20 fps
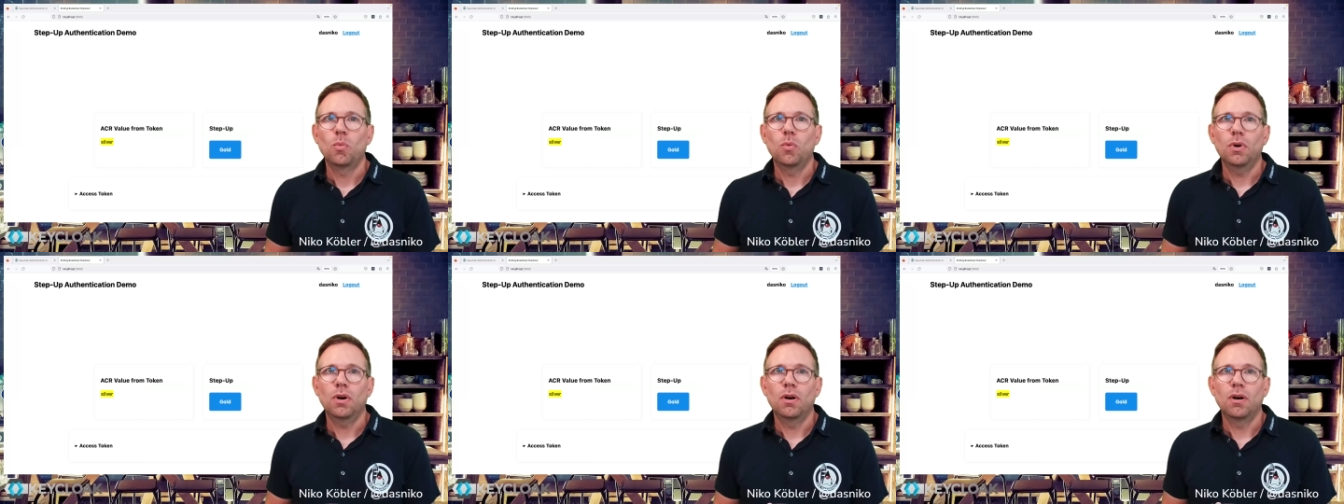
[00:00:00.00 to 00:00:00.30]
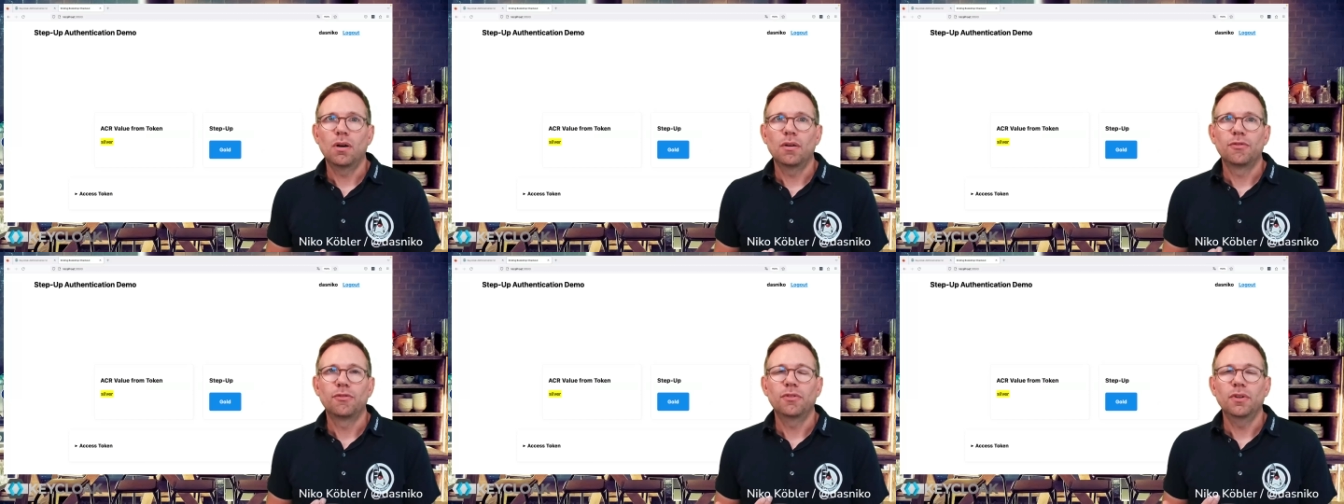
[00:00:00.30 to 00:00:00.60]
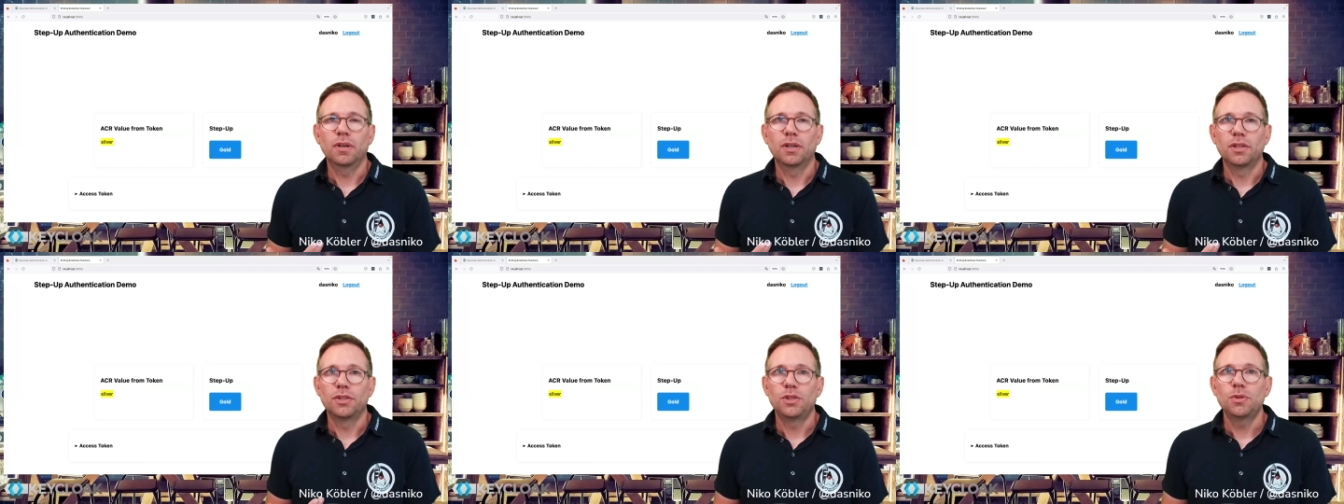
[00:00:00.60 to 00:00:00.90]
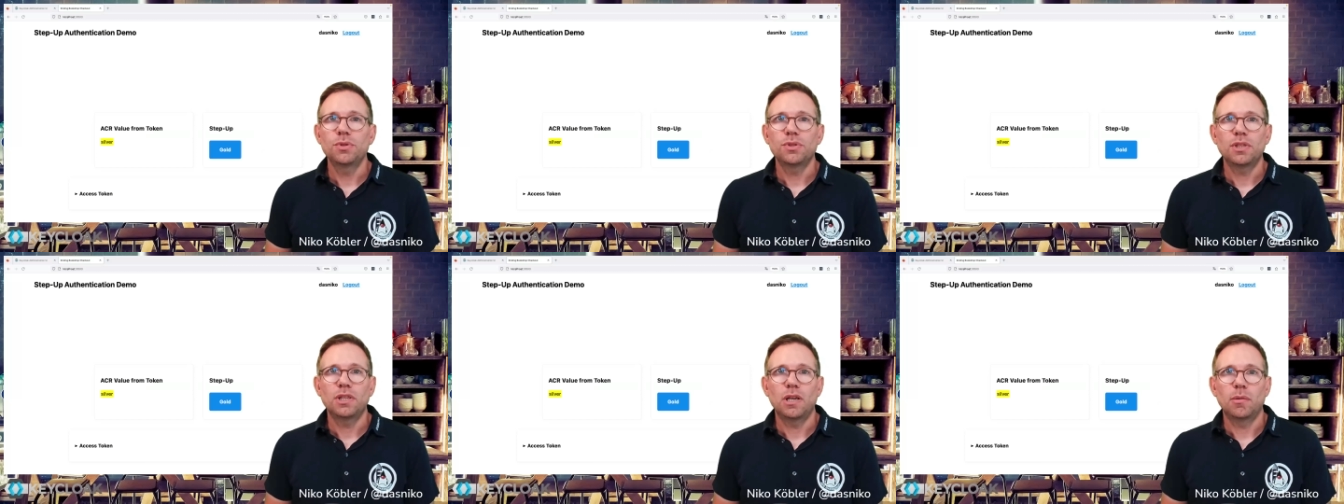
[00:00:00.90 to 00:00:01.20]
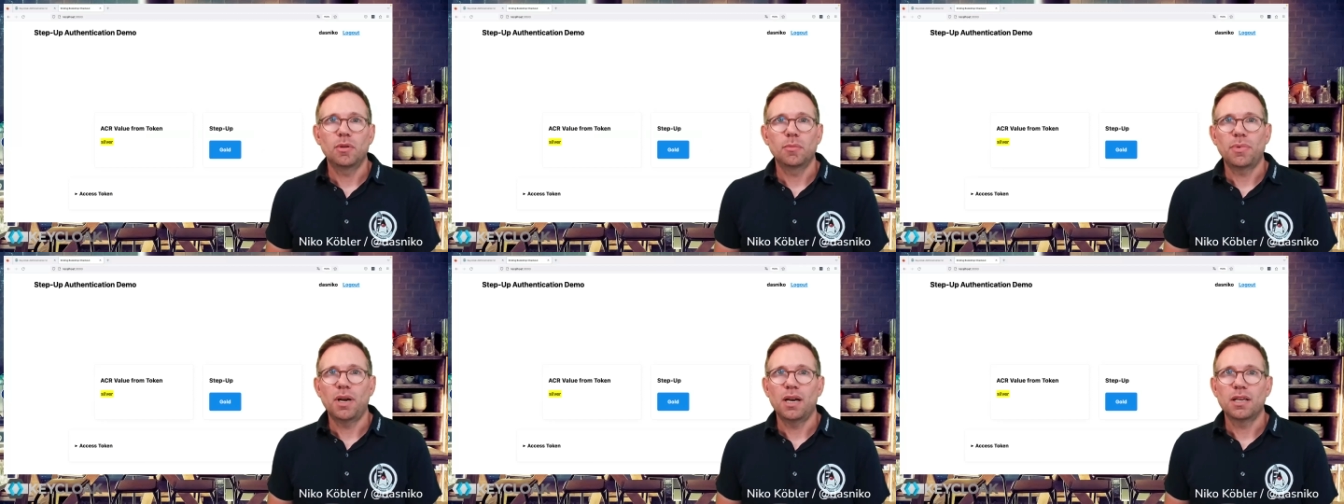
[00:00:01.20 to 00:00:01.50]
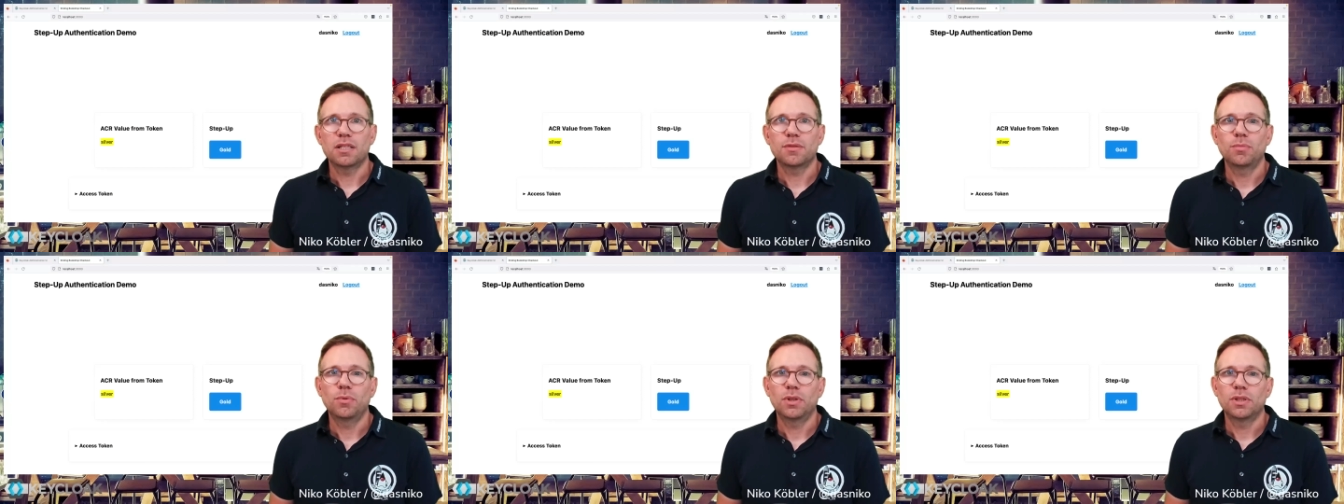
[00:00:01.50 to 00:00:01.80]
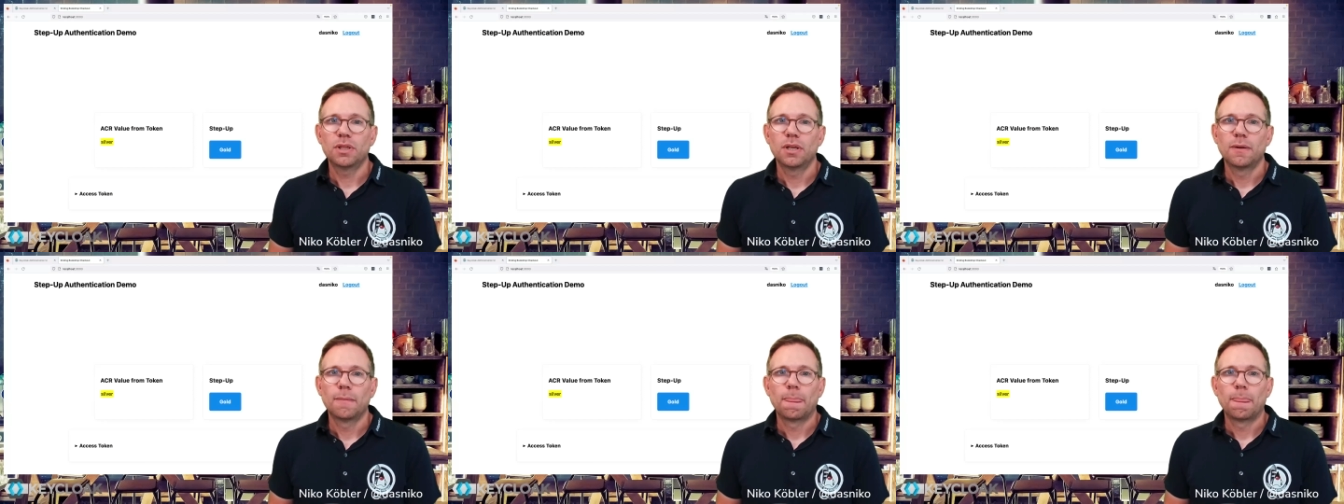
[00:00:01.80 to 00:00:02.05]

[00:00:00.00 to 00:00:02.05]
of username and password,